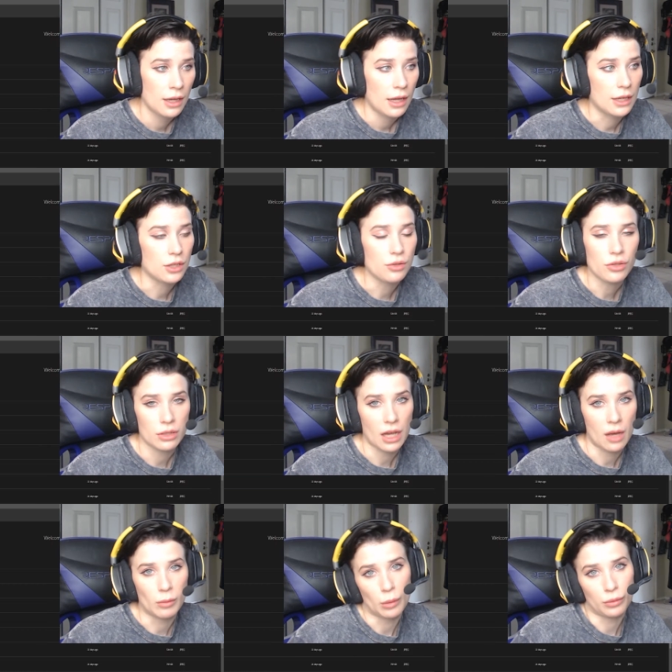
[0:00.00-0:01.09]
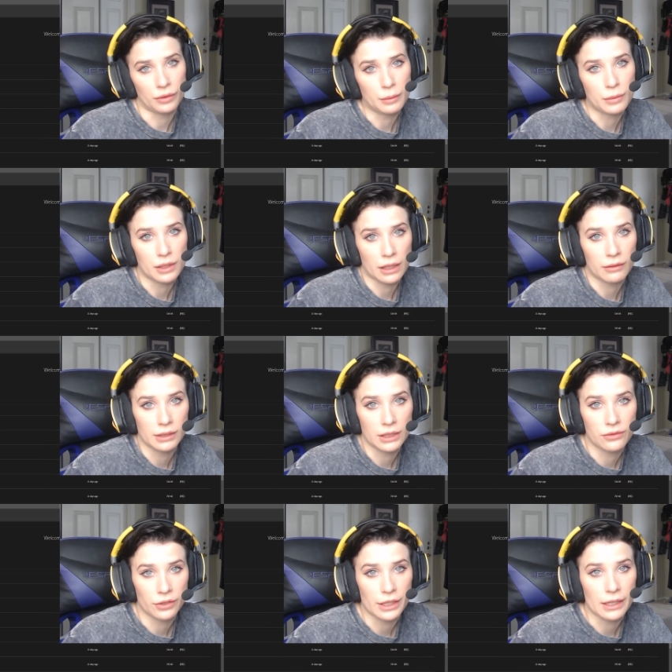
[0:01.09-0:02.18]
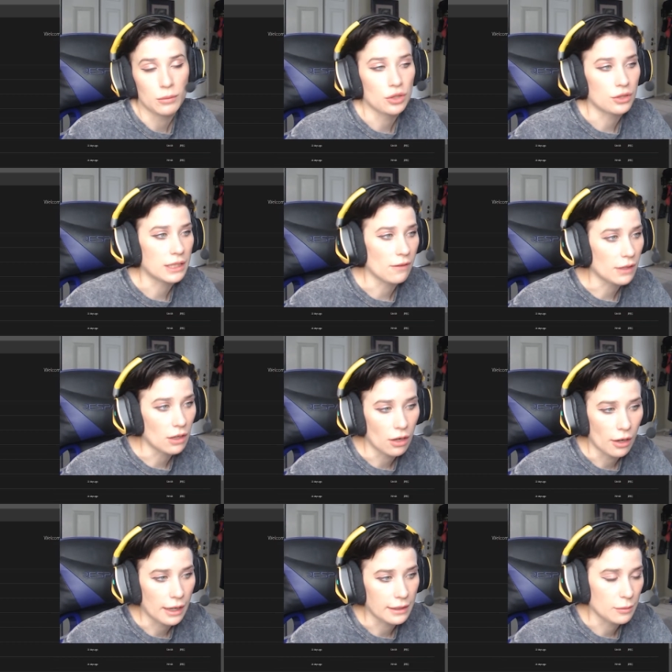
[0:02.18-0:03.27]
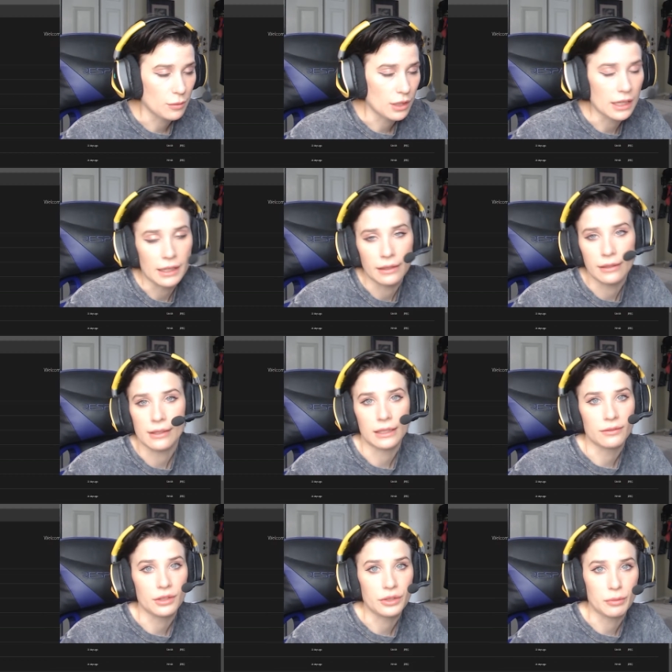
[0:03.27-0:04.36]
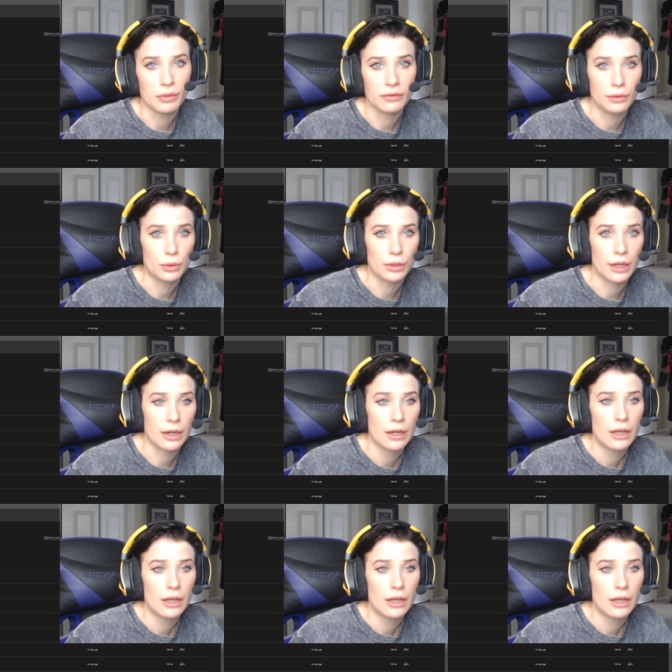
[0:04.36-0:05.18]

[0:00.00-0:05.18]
And you should come up with some stuff that's free. I'm sure DeviantArt has some things that I've used before.